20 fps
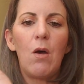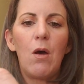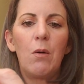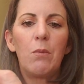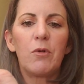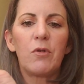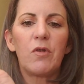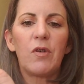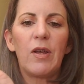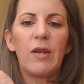
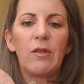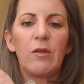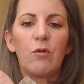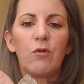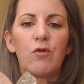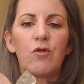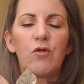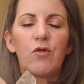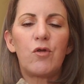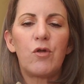almost like
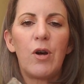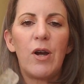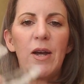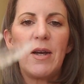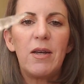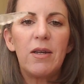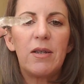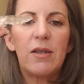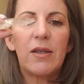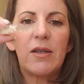those
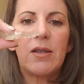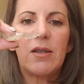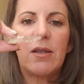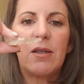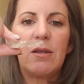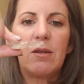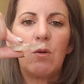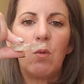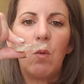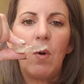trays,
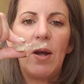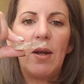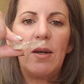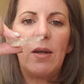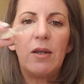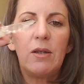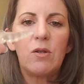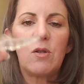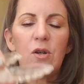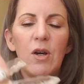the
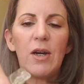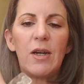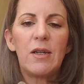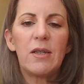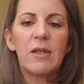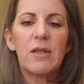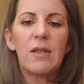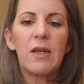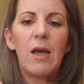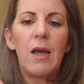whitening
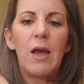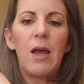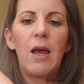trays.